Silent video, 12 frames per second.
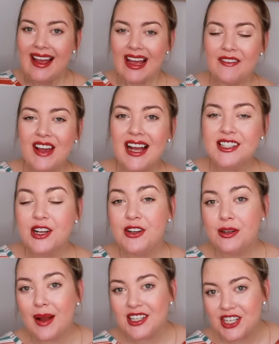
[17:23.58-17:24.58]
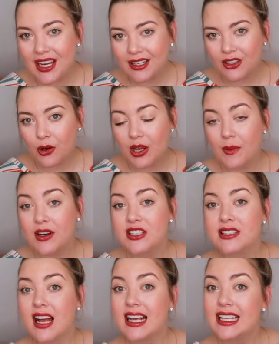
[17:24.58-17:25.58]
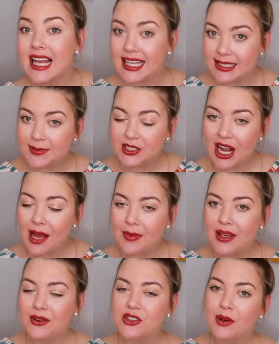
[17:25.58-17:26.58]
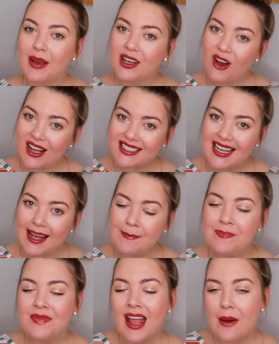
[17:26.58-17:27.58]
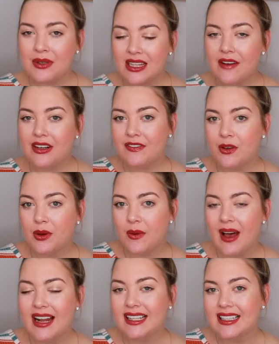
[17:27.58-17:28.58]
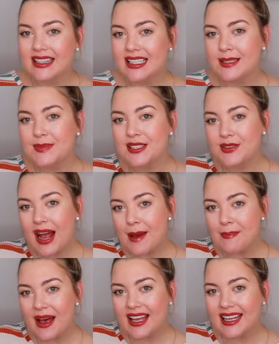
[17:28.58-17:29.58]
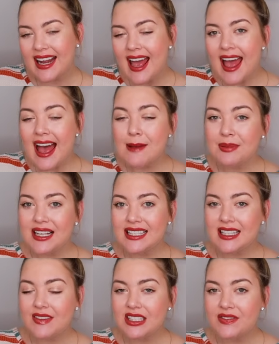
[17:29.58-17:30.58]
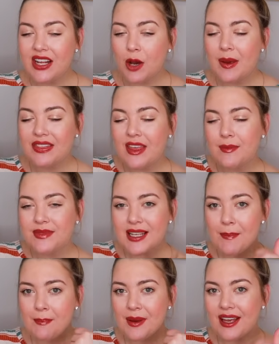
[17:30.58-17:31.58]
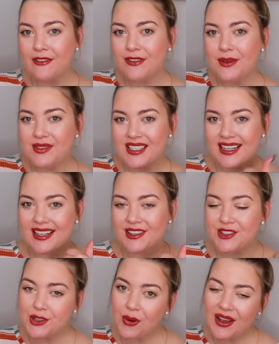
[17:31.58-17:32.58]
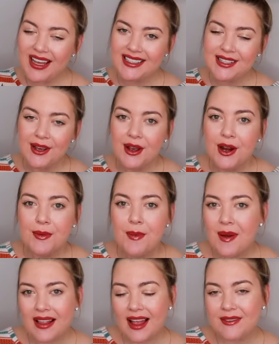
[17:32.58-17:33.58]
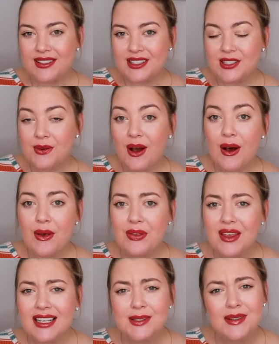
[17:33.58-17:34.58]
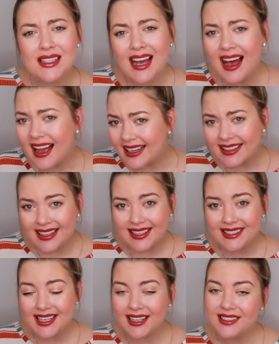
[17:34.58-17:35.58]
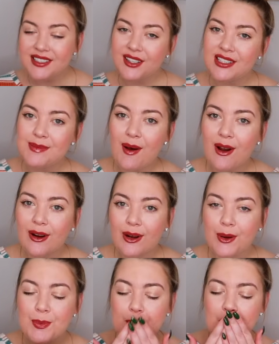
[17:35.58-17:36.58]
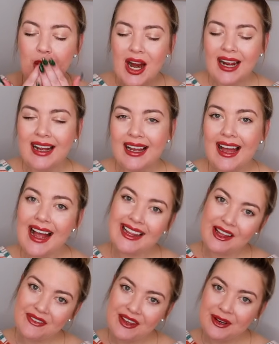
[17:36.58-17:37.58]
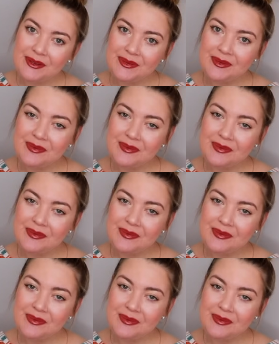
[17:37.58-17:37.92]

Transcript: If you guys are new to my channel or you are just not yet subscribed but you enjoy my content, I would love it if you would go ahead and click that subscribe button, and please give this video a big thumbs up if you did enjoy it. Remember, my loves, do all things with kindness, and until tomorrow, I love you.